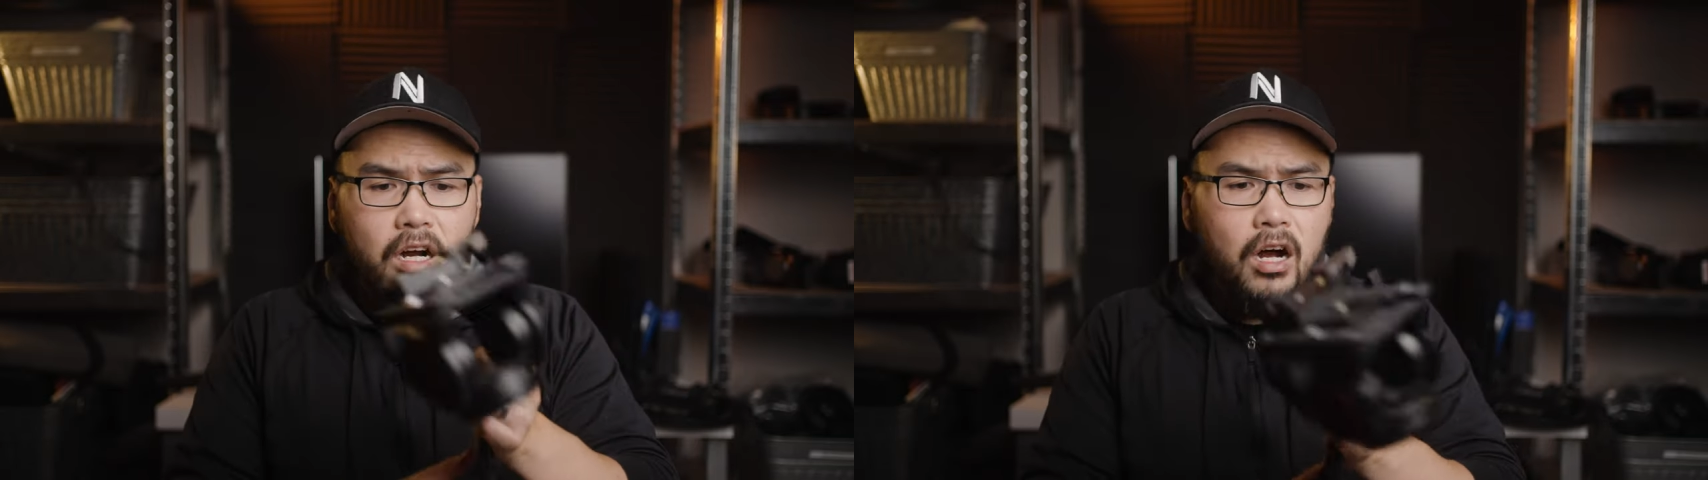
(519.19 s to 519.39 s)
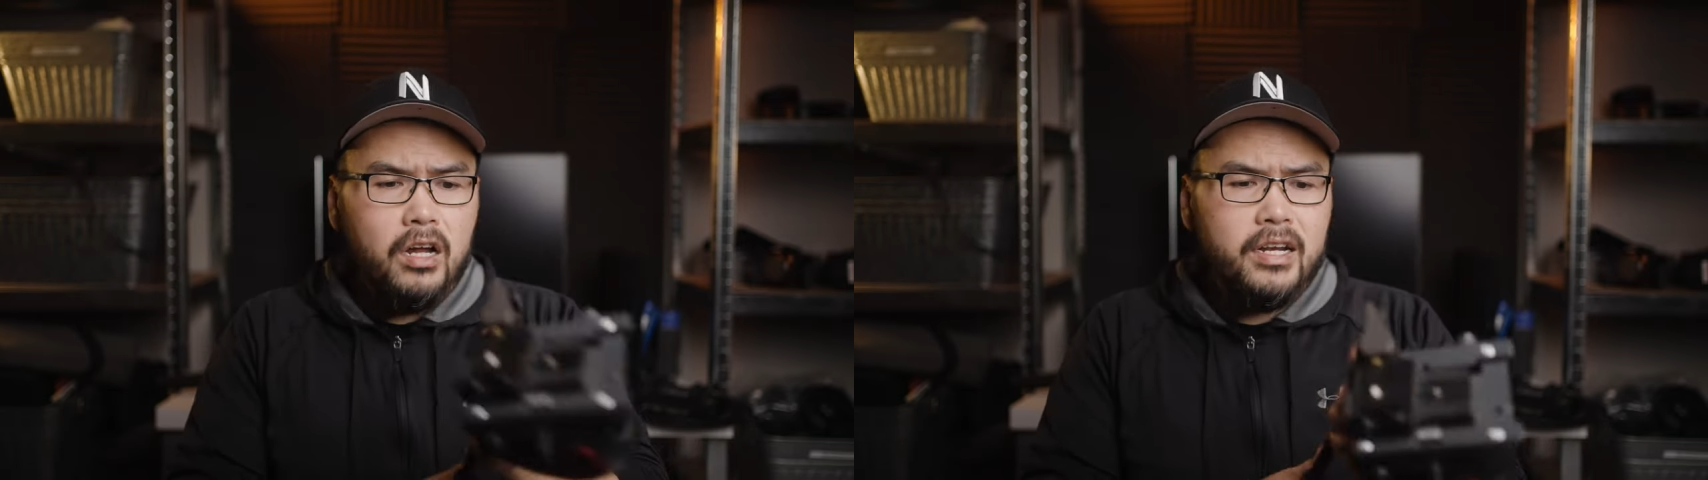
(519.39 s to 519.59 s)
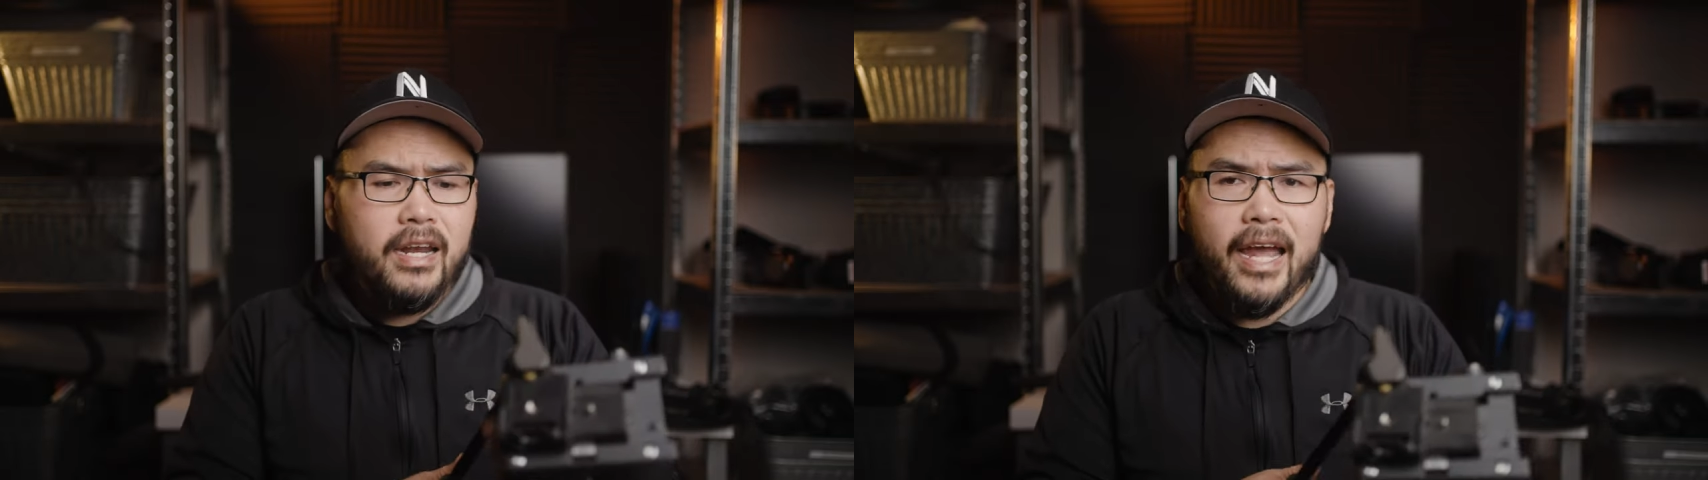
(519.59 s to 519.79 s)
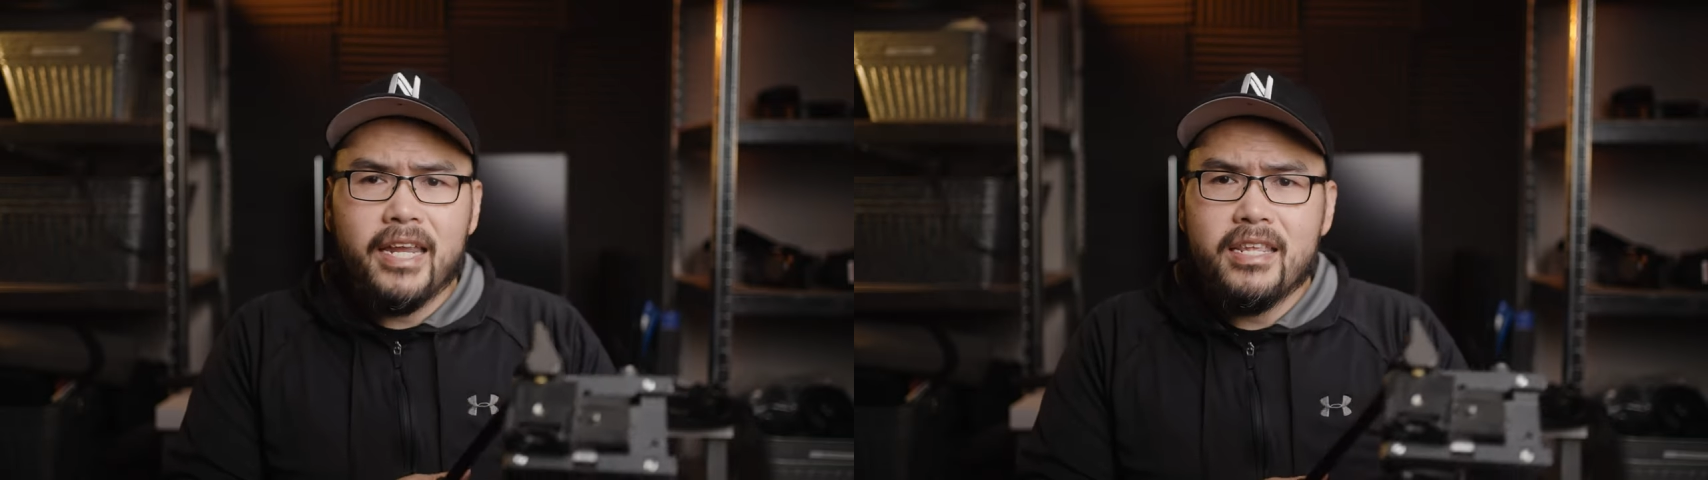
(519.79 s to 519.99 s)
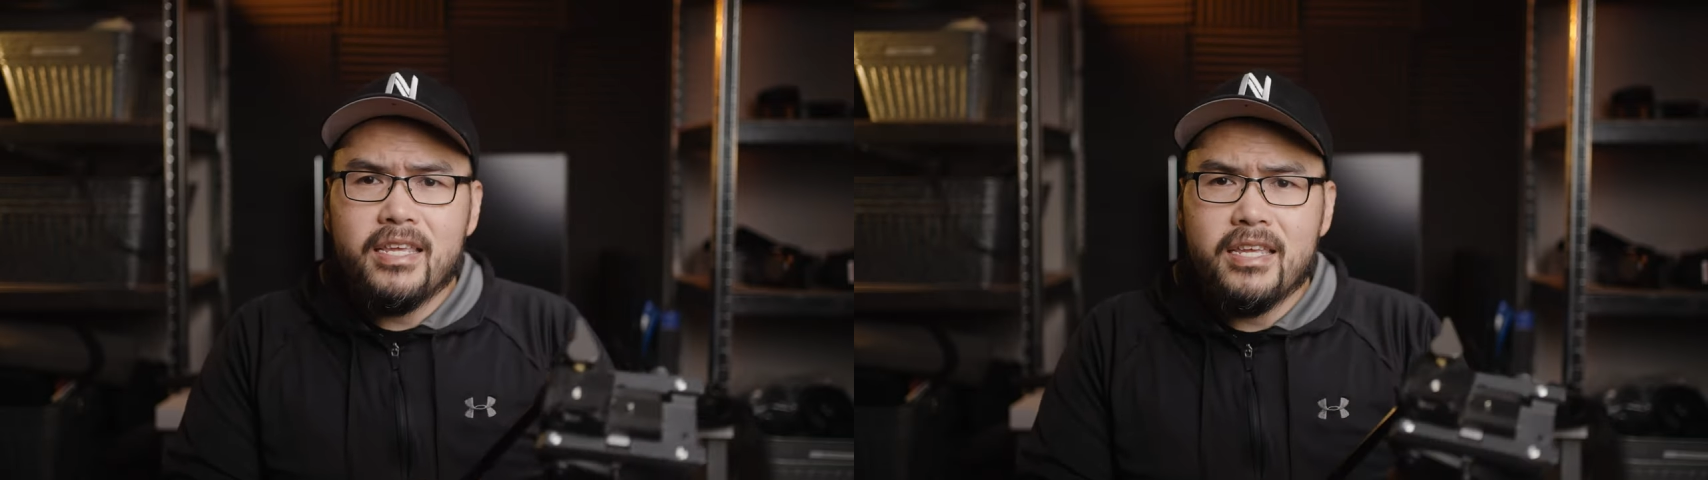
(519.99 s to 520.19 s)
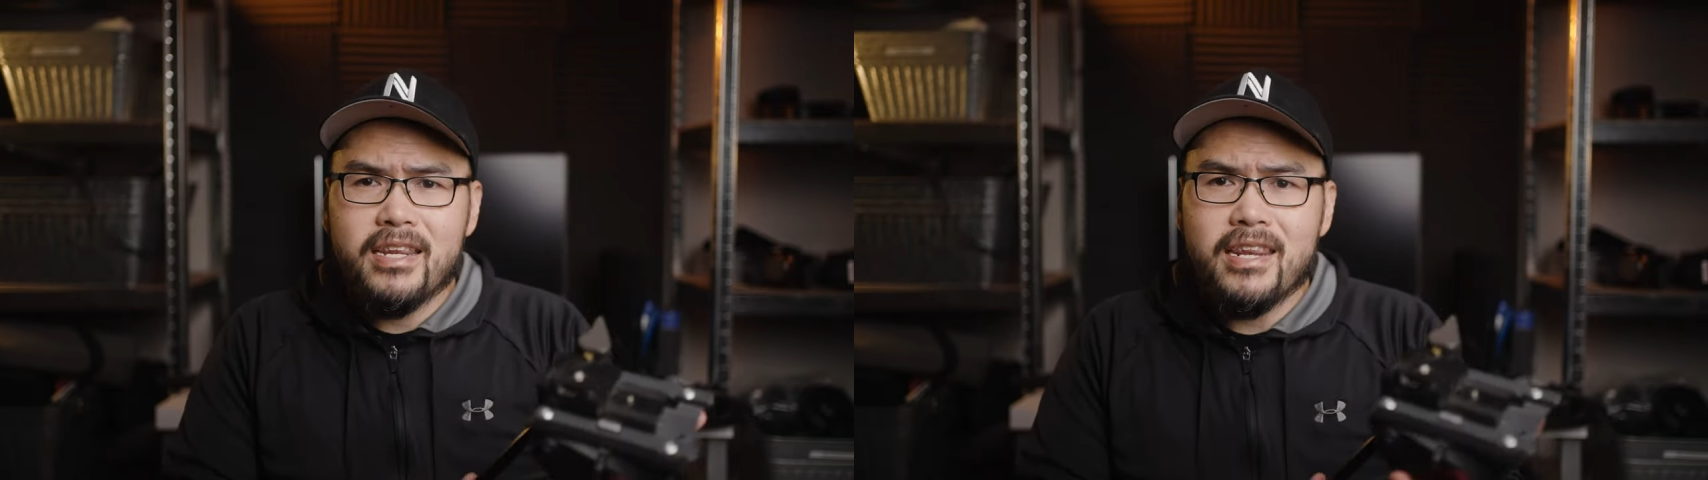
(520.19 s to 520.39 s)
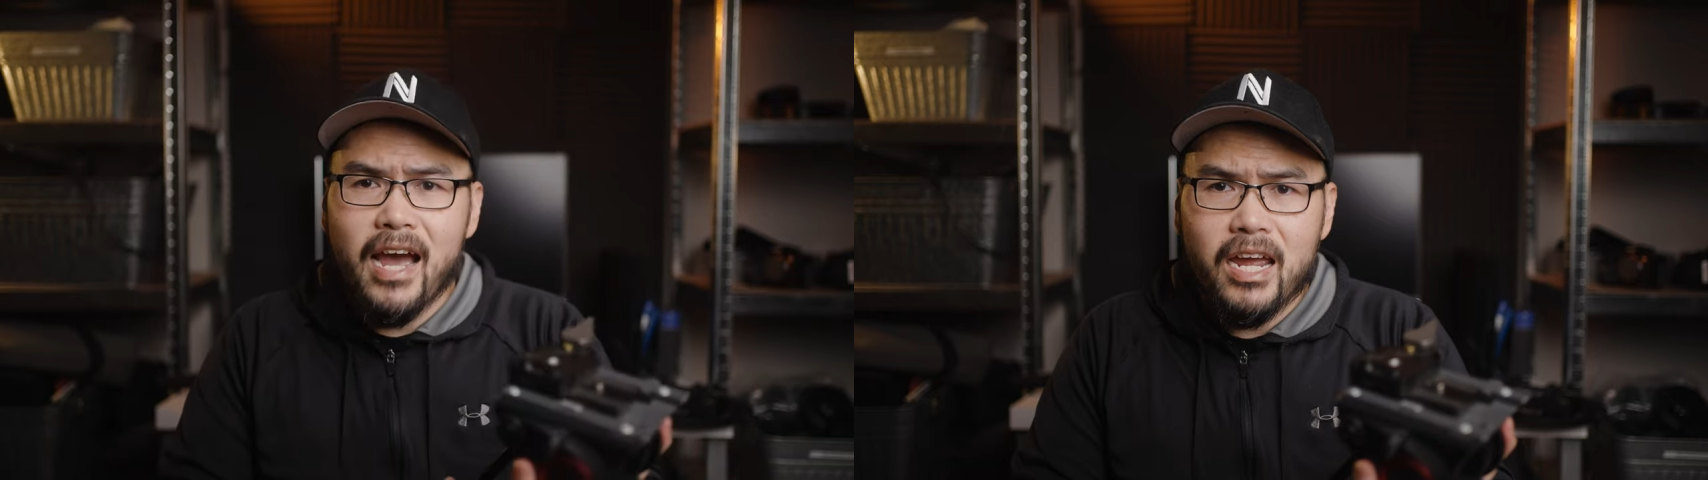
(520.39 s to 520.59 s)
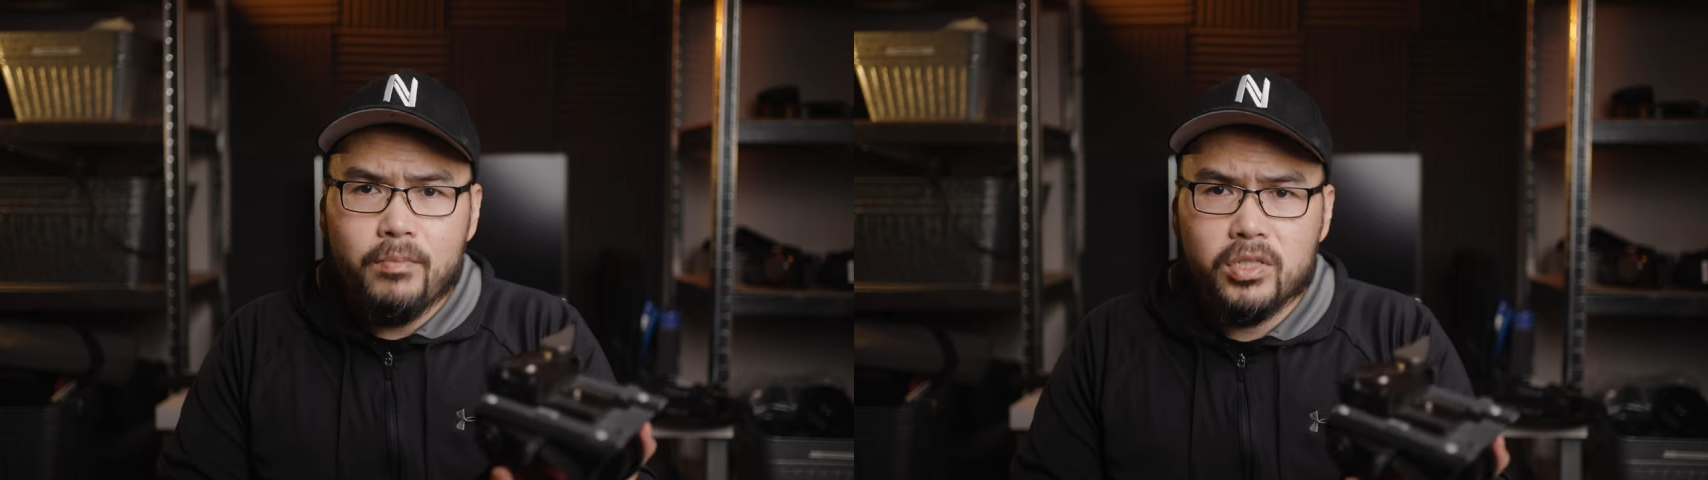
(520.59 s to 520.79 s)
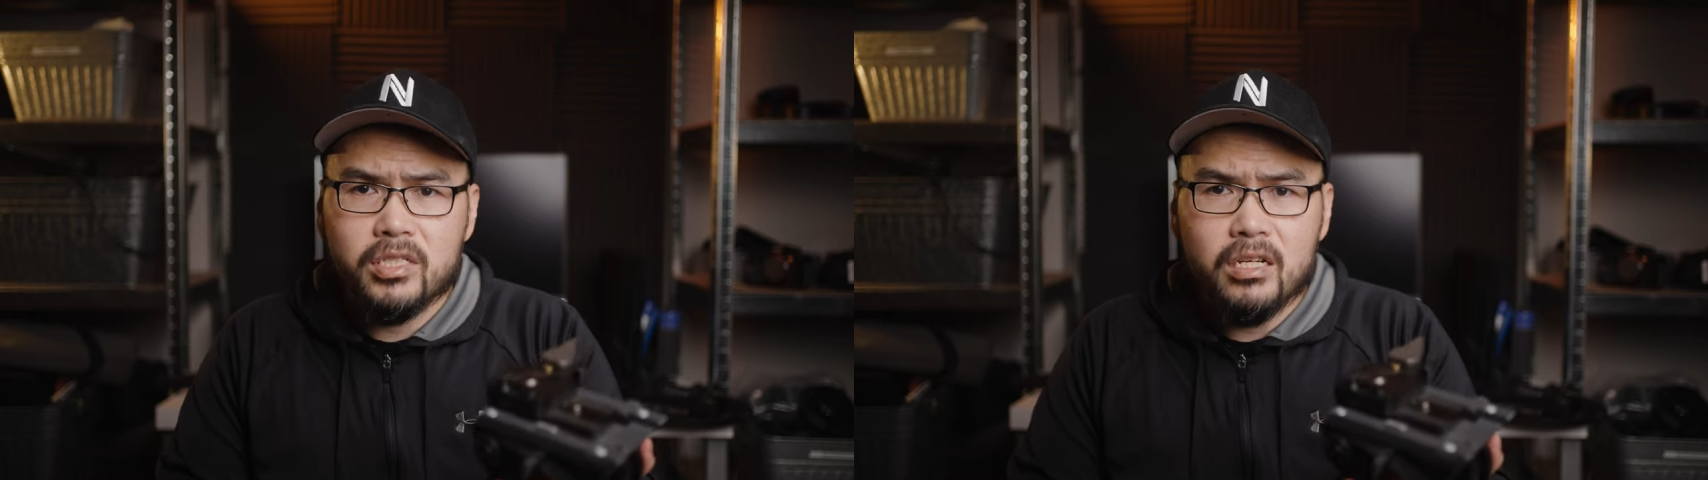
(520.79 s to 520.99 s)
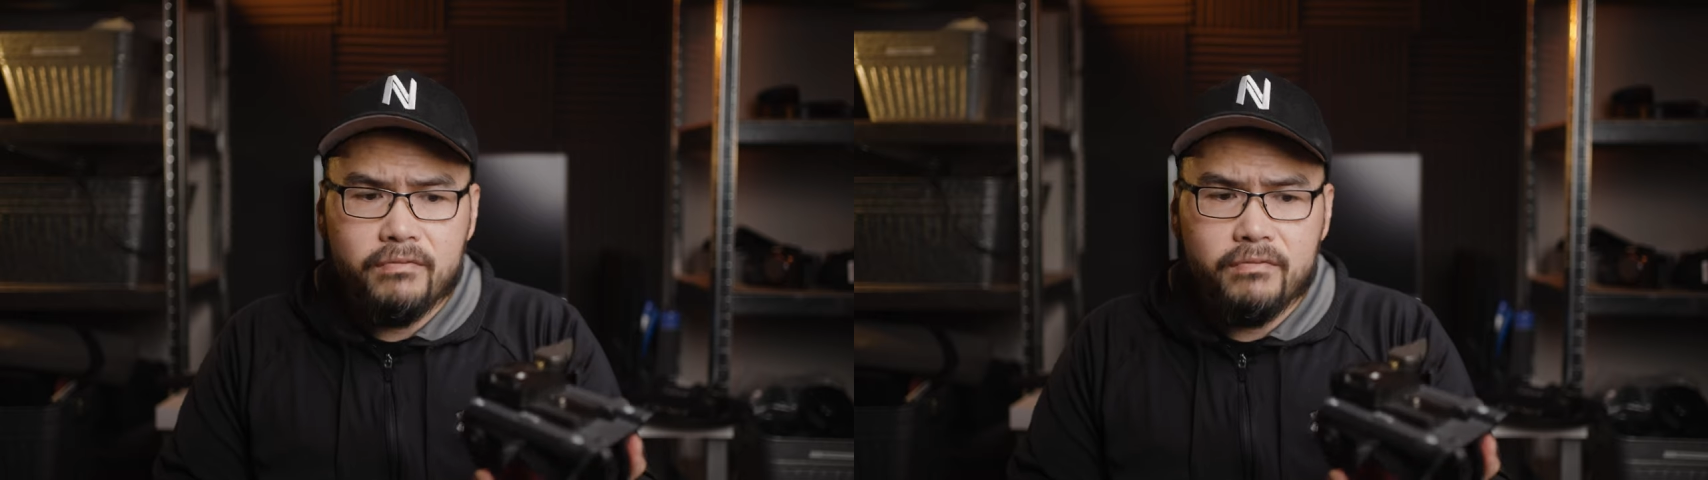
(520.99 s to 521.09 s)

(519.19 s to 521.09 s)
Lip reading: on 99%